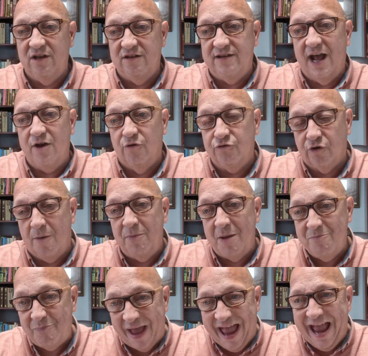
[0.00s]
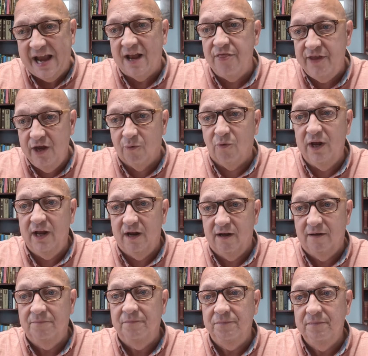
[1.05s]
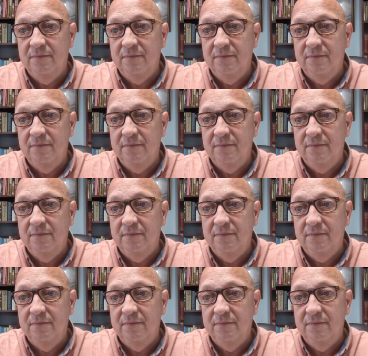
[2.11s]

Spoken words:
did Donald Trump pack the arena,